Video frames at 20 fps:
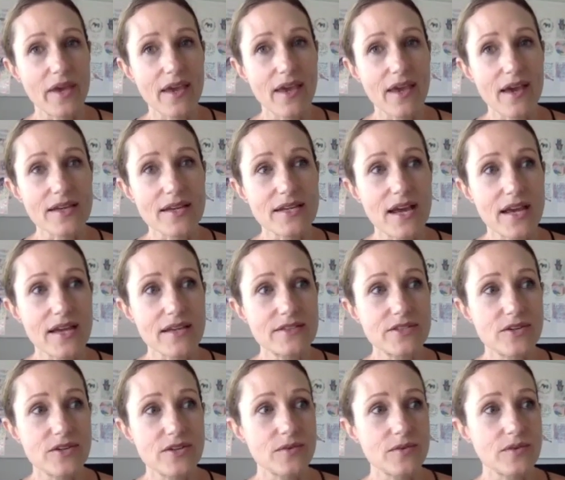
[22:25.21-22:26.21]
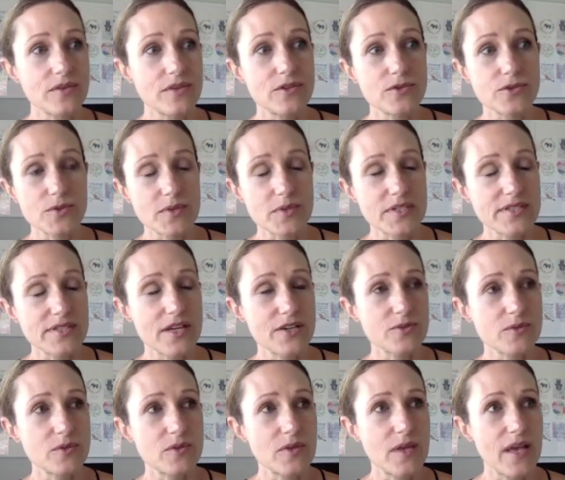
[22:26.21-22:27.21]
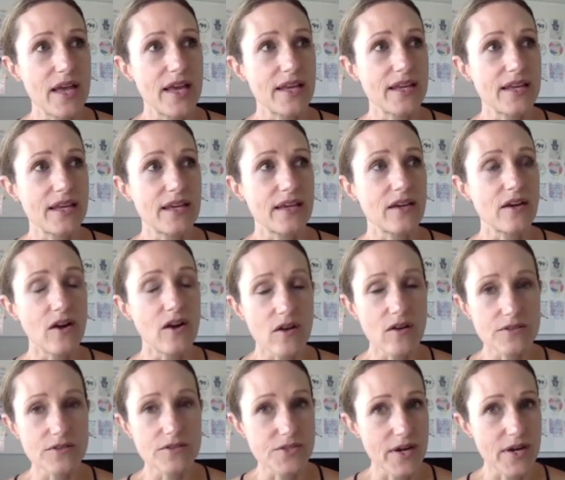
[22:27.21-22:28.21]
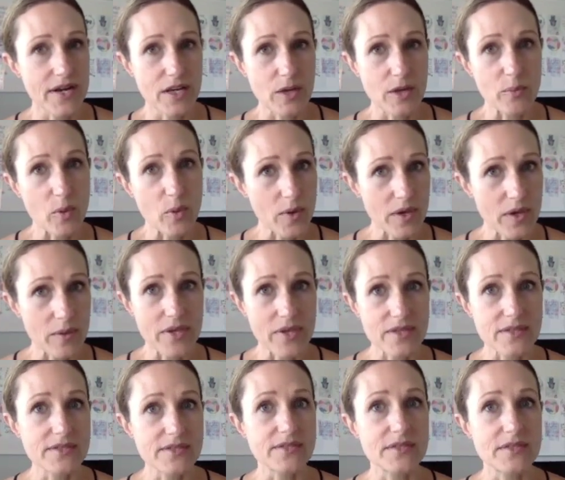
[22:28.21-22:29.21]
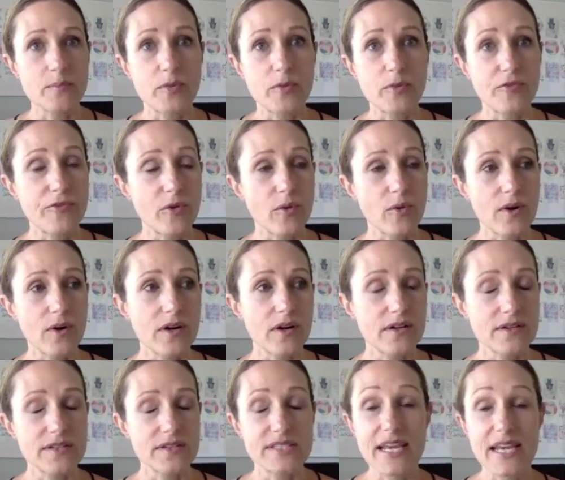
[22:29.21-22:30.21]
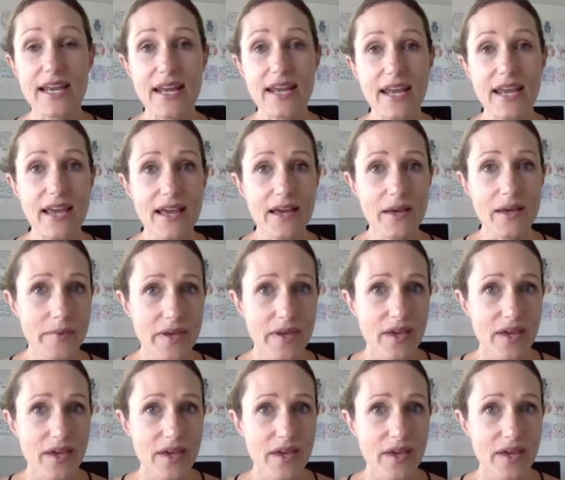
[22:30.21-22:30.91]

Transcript: And I don't usually schedule any calls or any appointments before 10 a.m.